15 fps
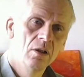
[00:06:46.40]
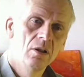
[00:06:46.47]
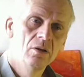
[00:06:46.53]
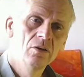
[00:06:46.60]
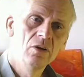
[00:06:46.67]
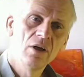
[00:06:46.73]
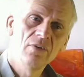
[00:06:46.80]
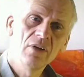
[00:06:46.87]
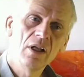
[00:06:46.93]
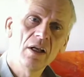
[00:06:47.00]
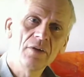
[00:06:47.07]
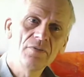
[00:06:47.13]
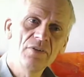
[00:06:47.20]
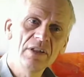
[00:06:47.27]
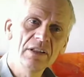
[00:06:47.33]
You have a
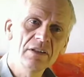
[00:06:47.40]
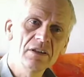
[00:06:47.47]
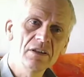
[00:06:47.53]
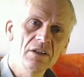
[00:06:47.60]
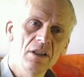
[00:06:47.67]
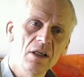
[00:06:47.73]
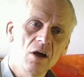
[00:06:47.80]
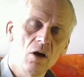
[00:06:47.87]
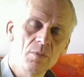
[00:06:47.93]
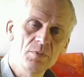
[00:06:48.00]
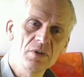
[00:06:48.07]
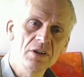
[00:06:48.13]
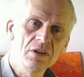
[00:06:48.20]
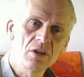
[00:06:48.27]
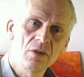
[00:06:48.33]
lot of
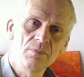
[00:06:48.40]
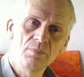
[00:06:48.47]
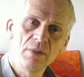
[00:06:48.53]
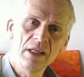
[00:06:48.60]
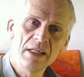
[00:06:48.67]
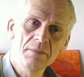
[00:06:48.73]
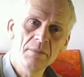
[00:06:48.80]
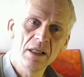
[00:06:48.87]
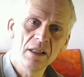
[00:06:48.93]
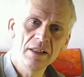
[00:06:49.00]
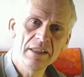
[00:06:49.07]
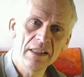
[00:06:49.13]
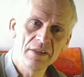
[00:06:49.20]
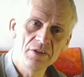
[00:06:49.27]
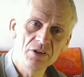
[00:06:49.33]
options on playing
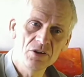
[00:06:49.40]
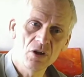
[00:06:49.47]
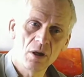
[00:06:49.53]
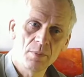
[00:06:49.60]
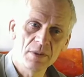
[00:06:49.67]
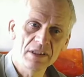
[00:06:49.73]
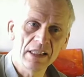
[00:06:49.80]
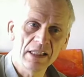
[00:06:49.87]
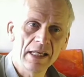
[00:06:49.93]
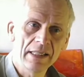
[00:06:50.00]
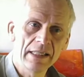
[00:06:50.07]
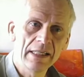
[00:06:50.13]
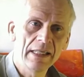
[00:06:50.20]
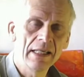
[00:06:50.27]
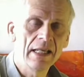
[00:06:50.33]
melody on the top and
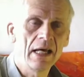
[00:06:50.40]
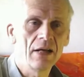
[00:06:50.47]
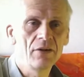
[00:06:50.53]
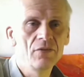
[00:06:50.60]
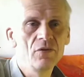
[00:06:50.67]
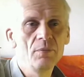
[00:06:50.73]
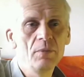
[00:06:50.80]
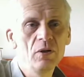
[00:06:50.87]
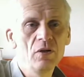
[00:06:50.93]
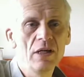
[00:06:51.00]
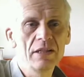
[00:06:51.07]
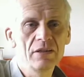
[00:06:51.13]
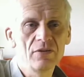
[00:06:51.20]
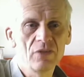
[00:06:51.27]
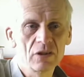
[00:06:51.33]
sliding in and out of the blue
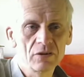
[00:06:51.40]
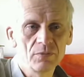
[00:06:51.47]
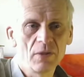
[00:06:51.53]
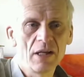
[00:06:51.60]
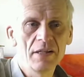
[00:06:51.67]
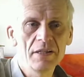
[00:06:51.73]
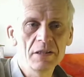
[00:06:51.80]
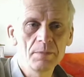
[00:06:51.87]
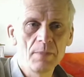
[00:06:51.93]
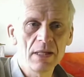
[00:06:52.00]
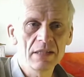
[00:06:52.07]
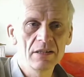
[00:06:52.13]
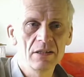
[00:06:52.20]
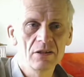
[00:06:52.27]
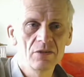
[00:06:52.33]
intervals while this
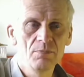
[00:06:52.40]
bass is